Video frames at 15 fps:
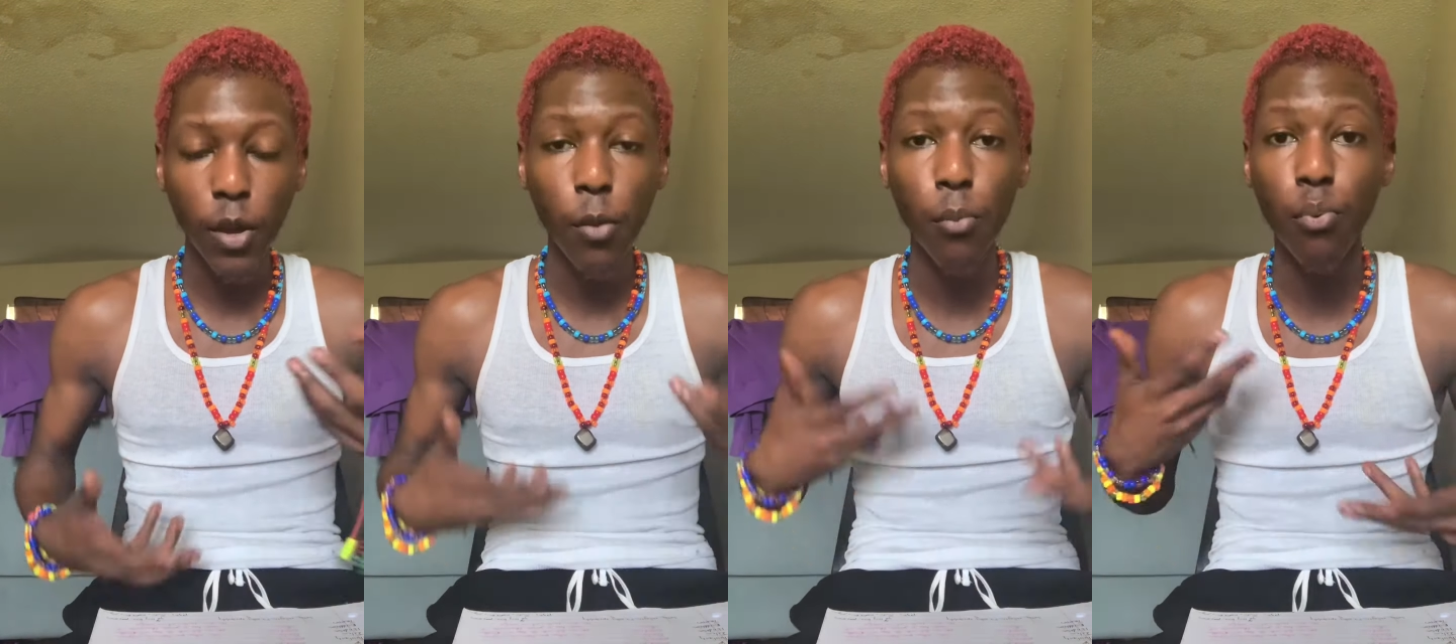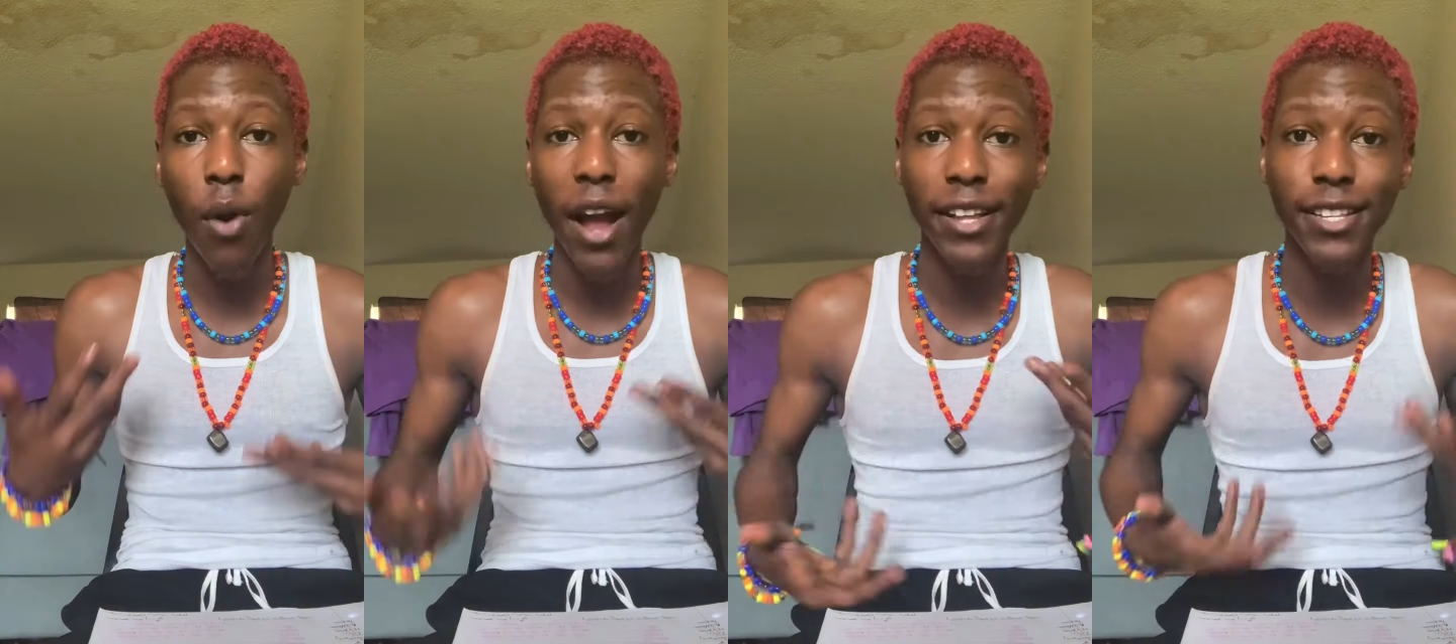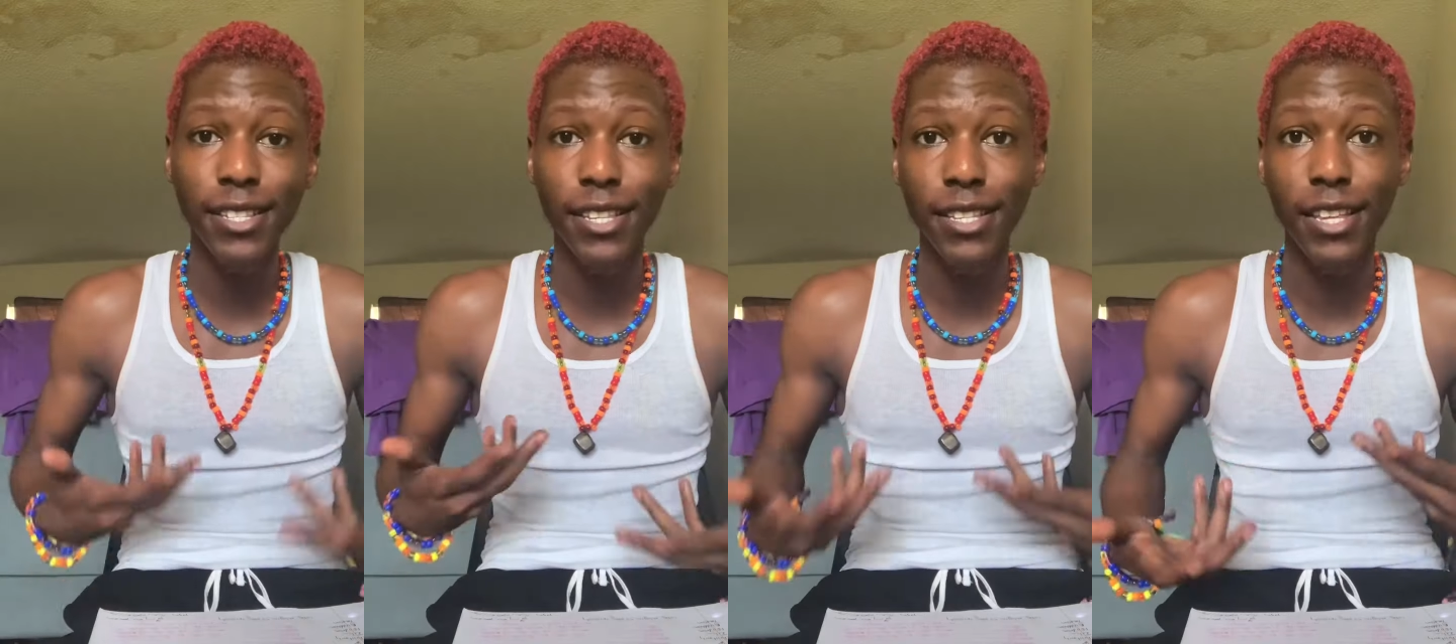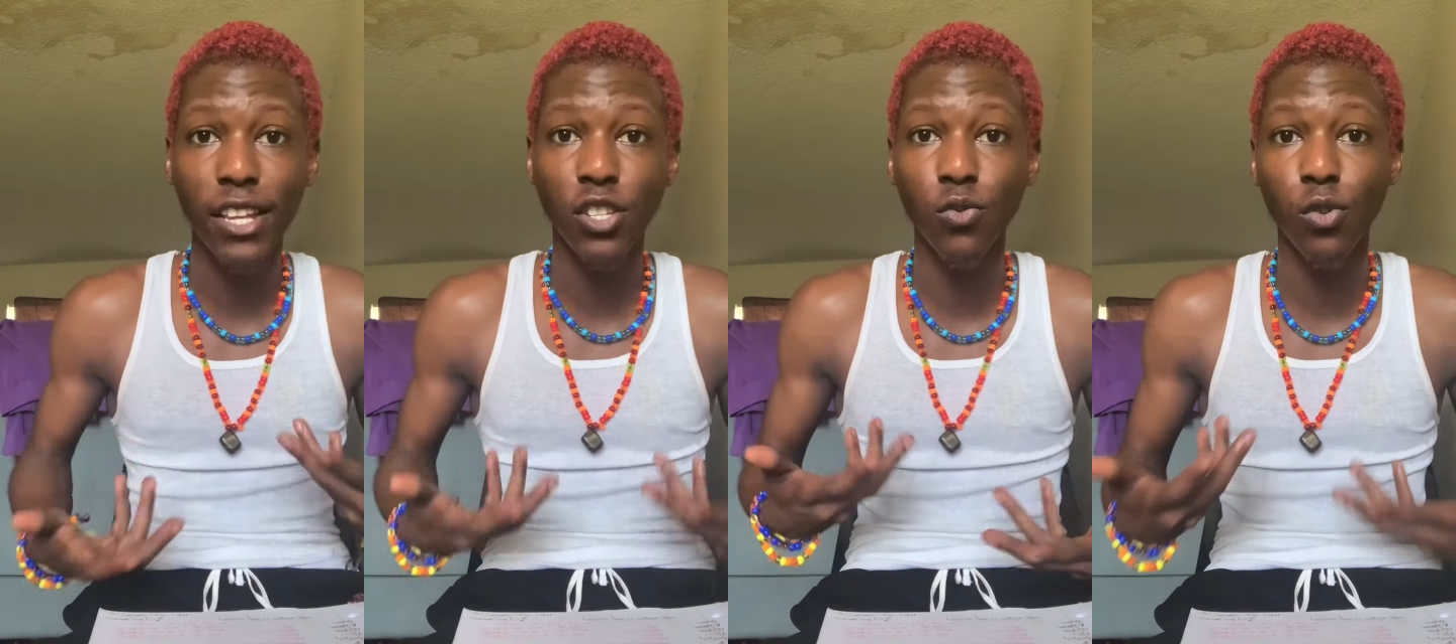practices
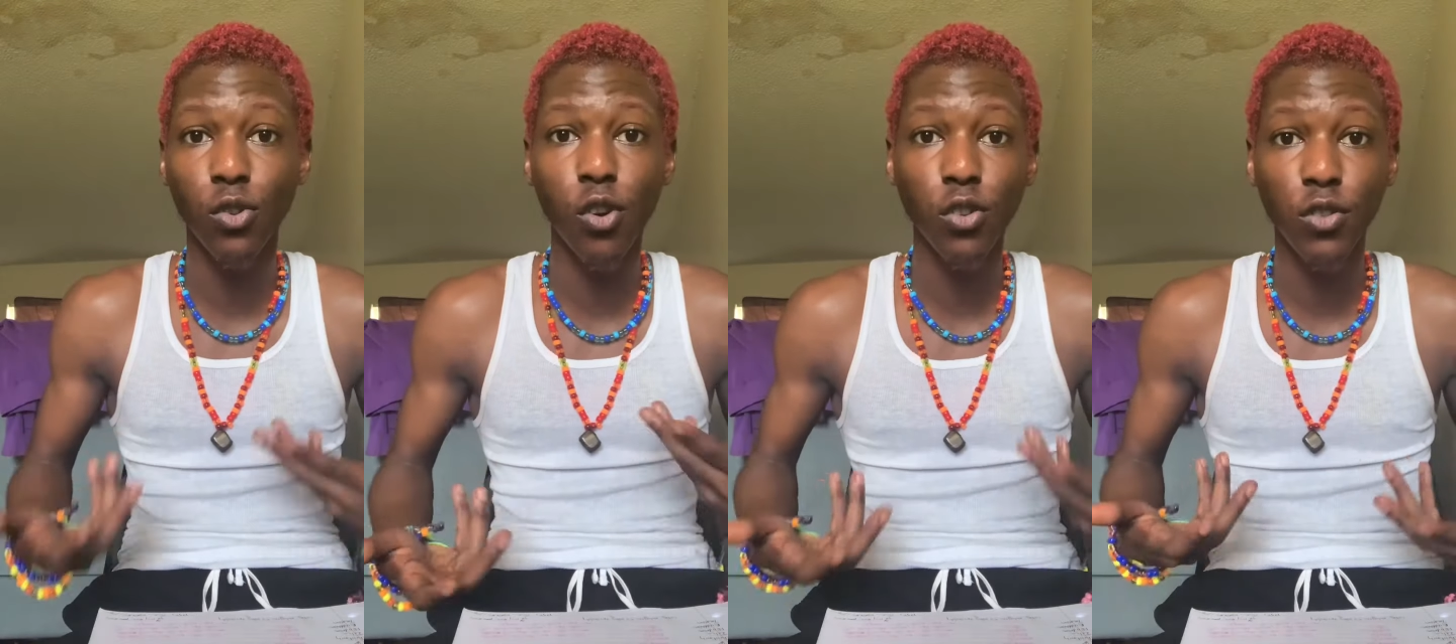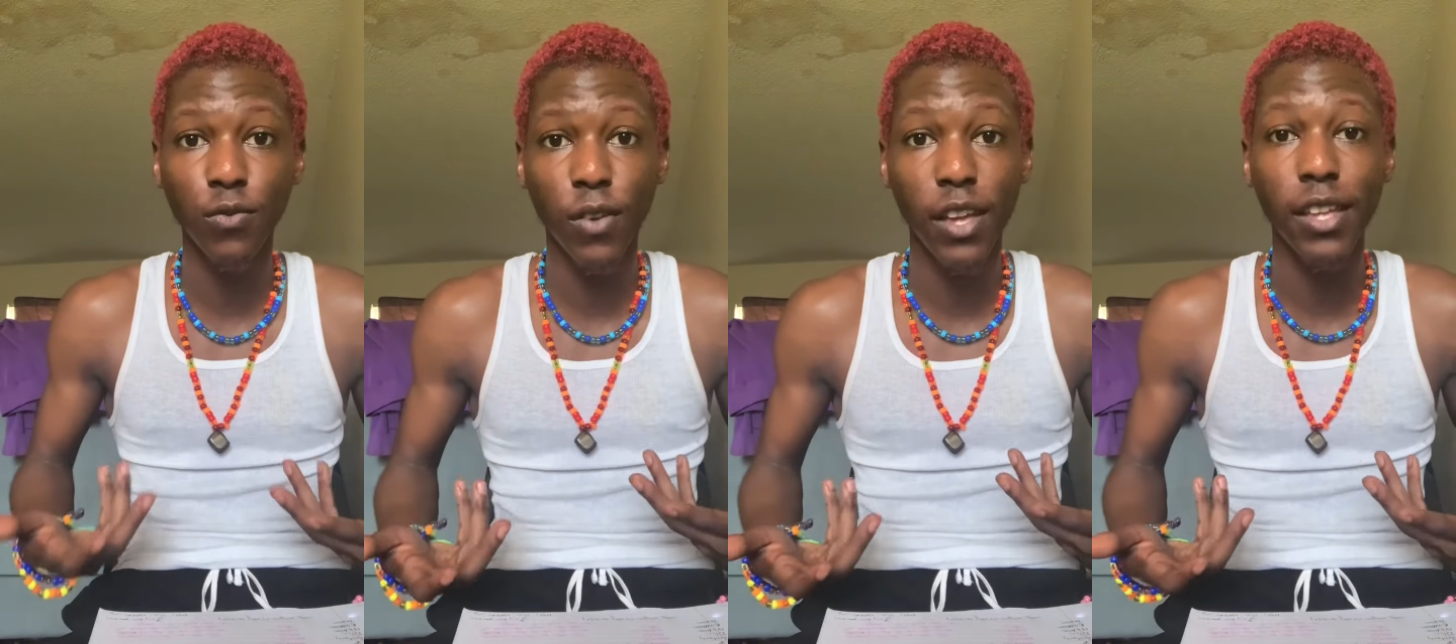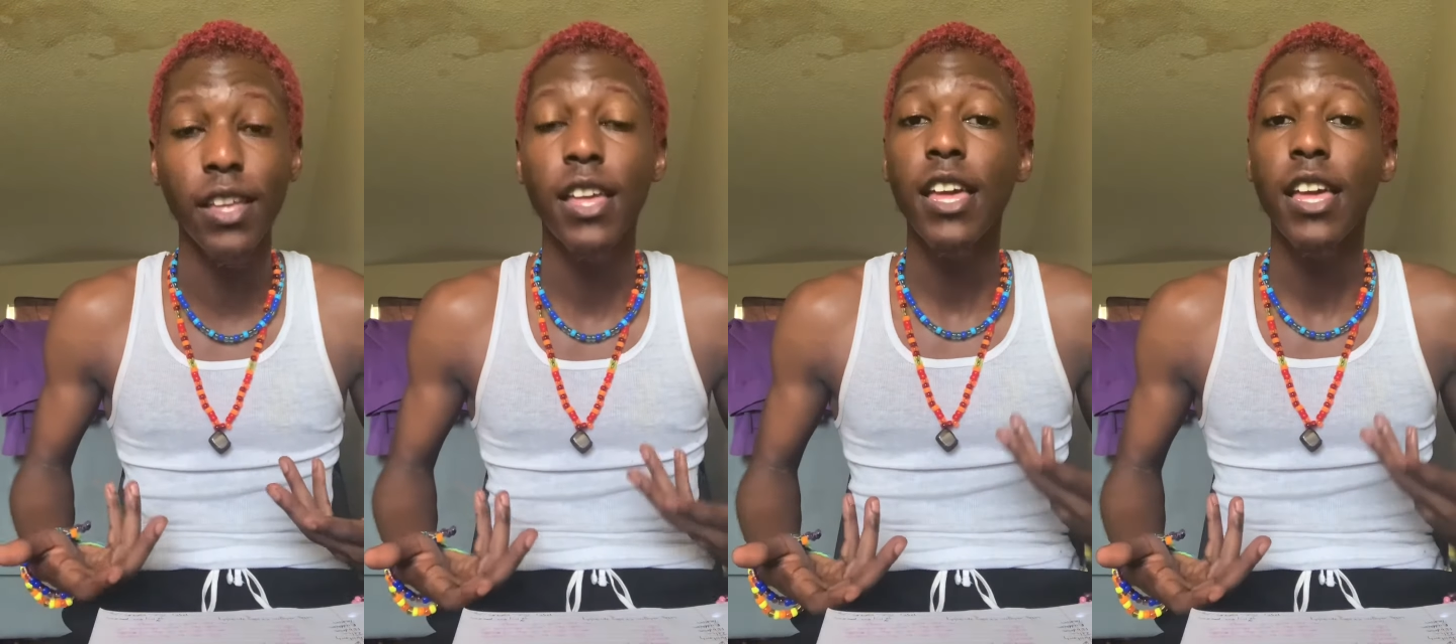that you will cultivate.